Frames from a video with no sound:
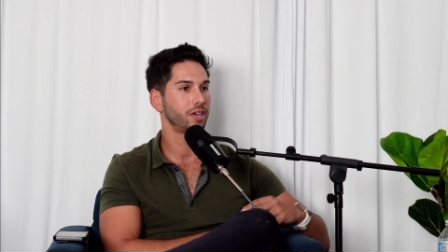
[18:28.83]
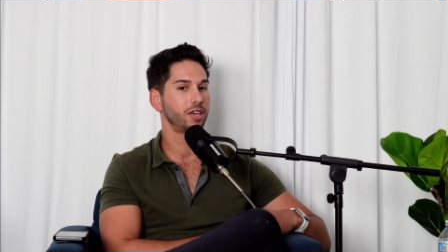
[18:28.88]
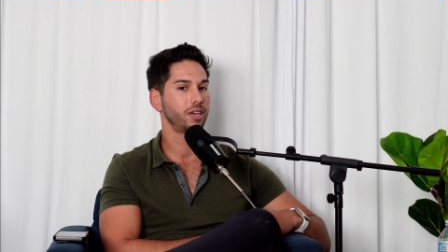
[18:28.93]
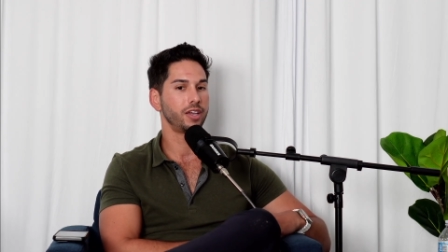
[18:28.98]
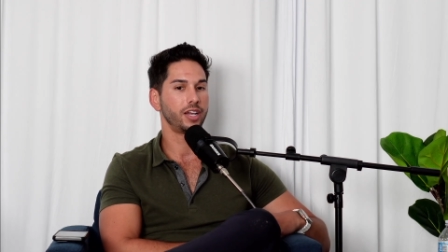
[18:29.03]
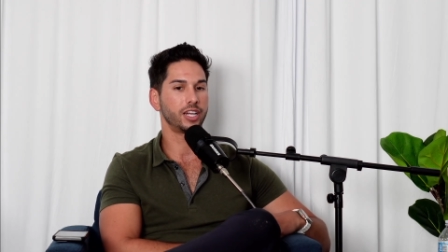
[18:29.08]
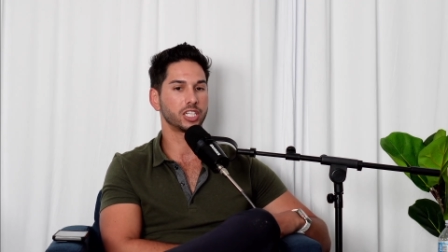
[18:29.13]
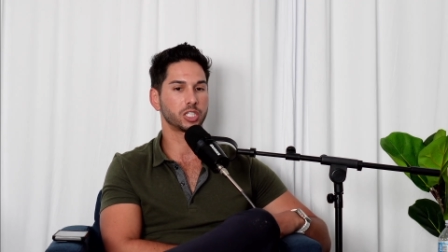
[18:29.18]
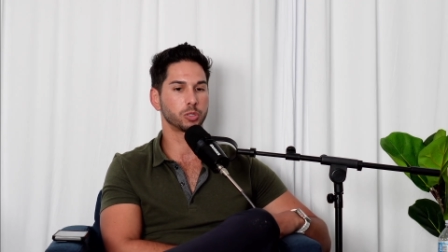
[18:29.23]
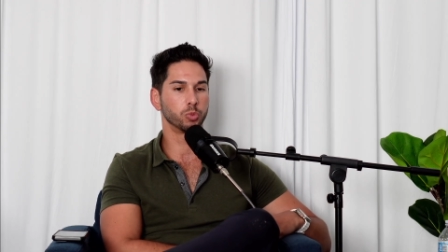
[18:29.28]

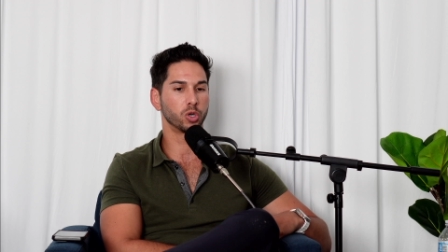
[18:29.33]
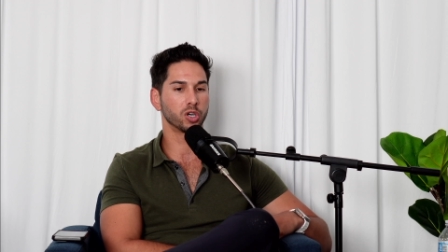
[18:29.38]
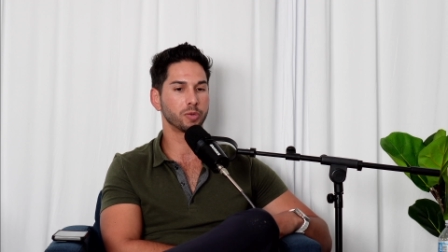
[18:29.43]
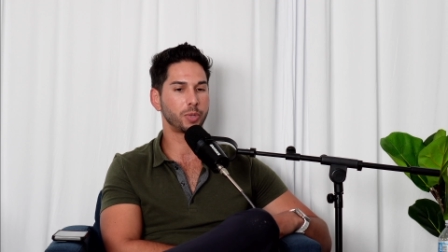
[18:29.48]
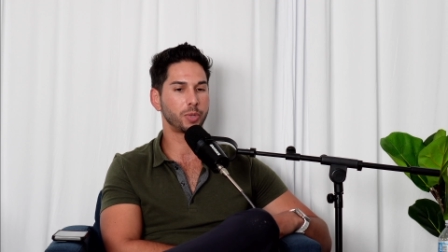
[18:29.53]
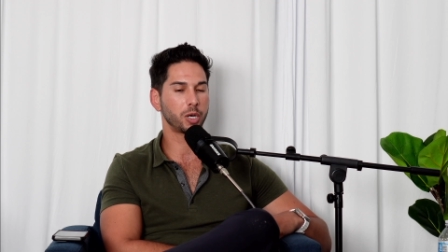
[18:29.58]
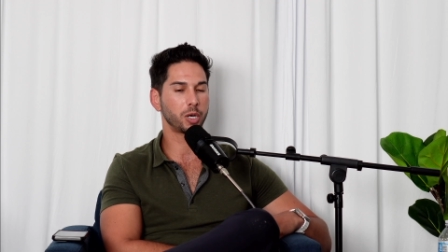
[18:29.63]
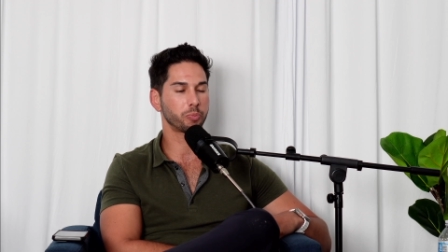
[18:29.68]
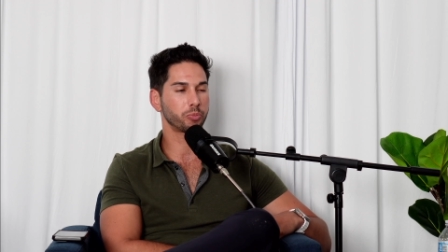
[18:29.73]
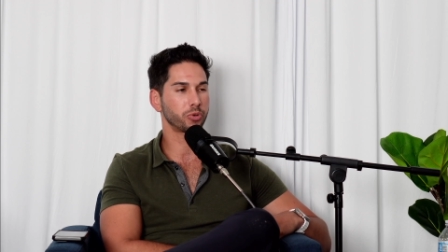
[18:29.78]
it's more
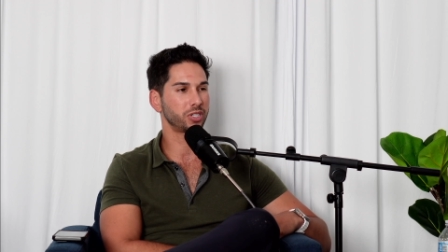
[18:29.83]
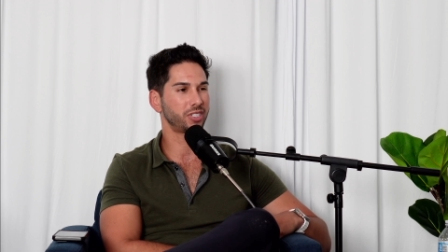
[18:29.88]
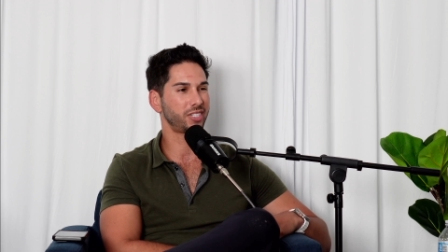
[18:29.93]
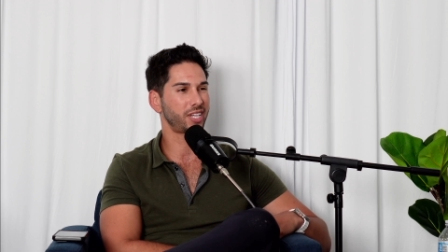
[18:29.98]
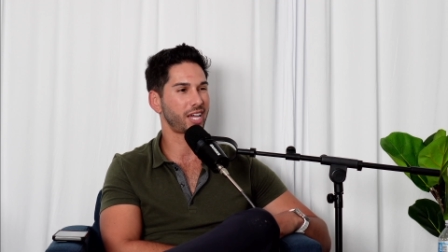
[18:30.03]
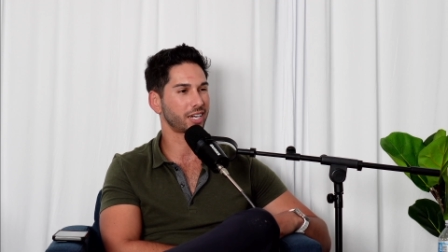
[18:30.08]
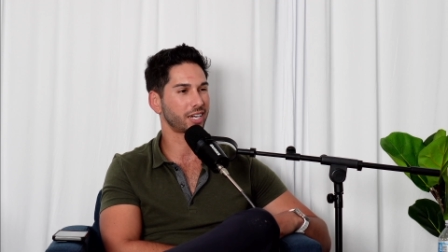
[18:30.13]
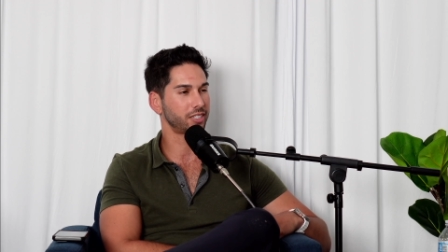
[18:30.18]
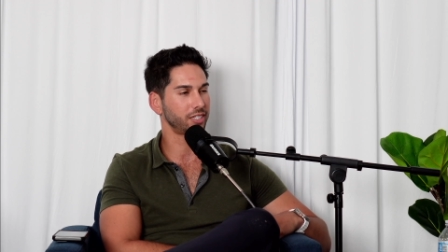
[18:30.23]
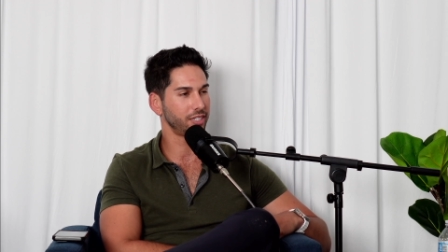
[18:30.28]
about
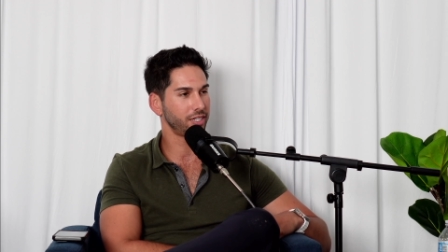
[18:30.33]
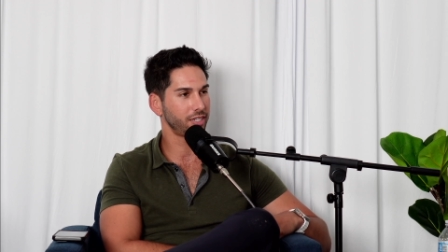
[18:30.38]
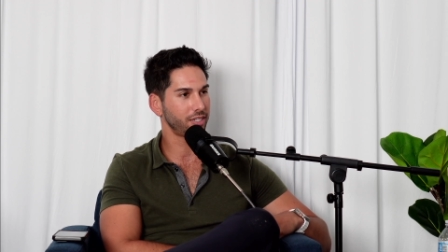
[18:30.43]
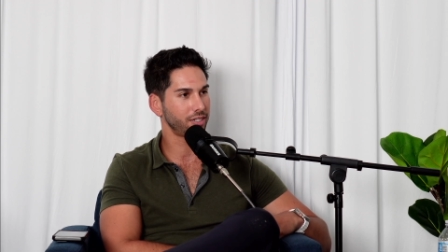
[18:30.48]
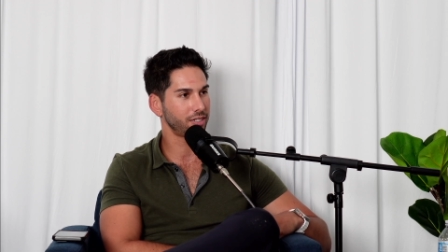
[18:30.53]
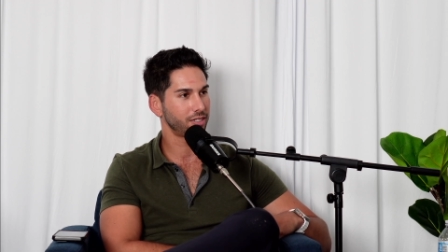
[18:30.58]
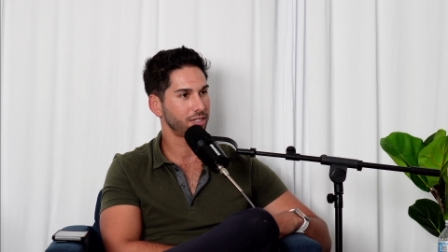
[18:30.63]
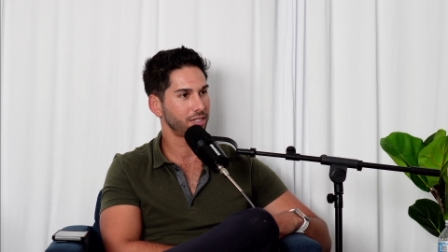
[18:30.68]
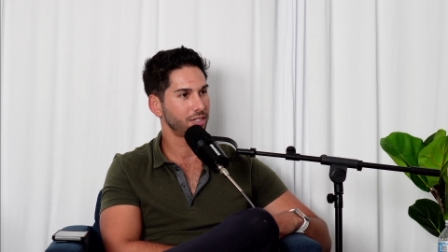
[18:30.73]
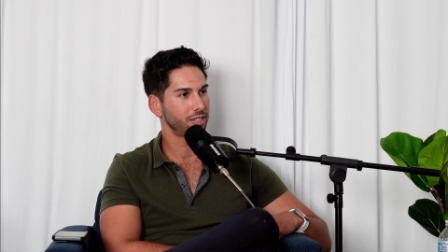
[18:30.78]
protecting it,
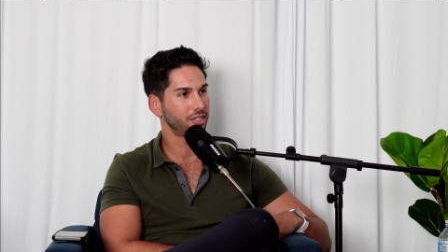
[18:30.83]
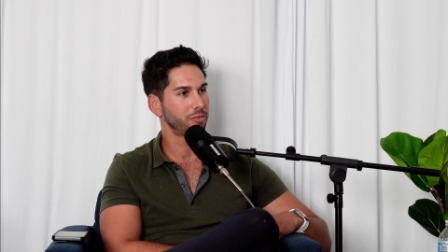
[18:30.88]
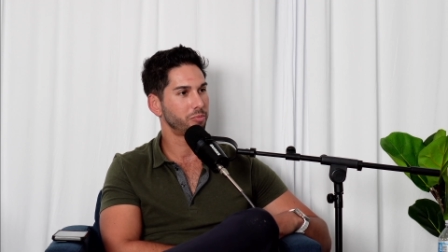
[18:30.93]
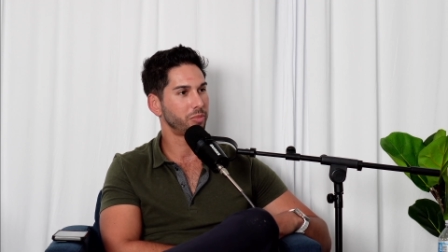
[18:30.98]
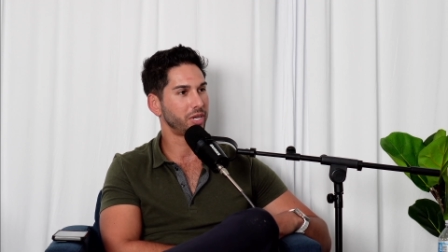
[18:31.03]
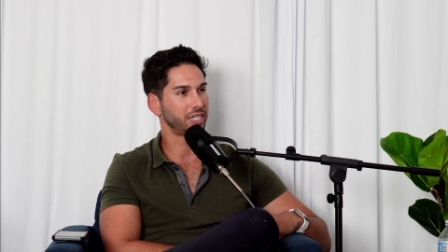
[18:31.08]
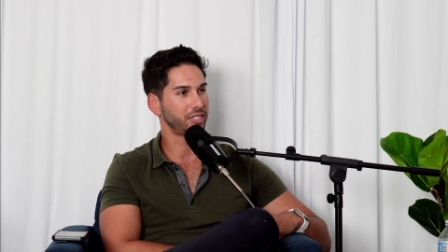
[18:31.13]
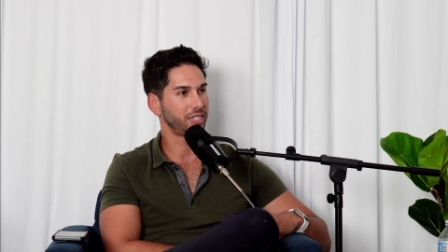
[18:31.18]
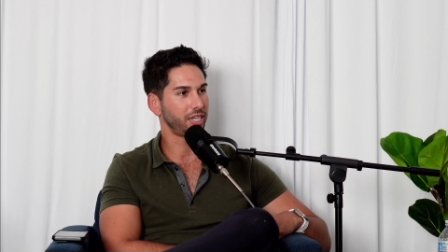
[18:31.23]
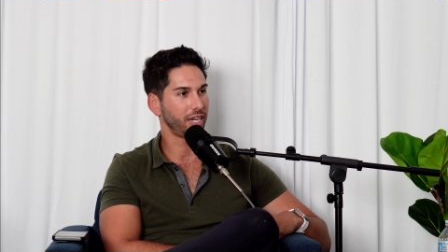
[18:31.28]

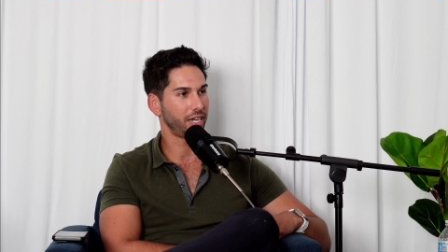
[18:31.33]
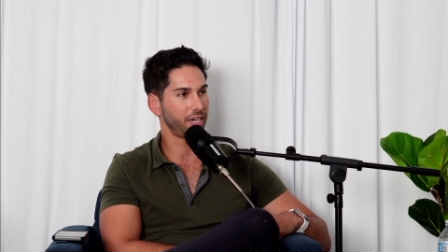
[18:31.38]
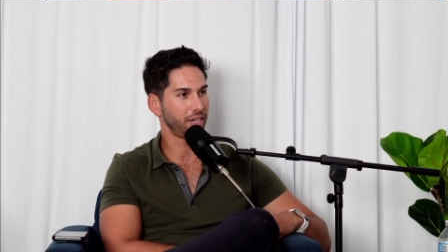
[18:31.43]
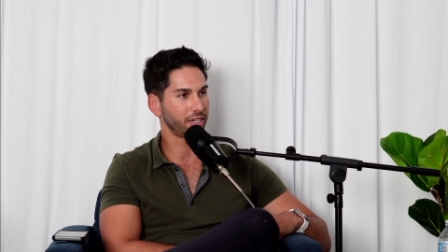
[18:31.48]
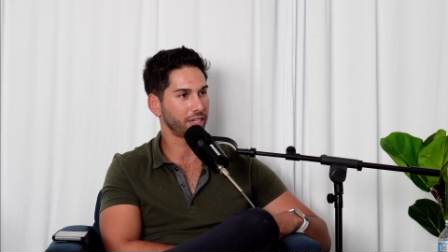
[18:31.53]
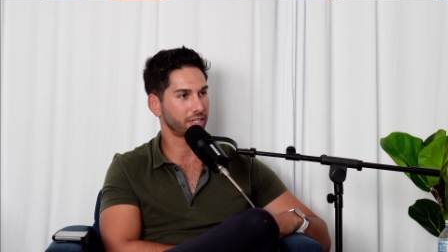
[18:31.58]
maintaining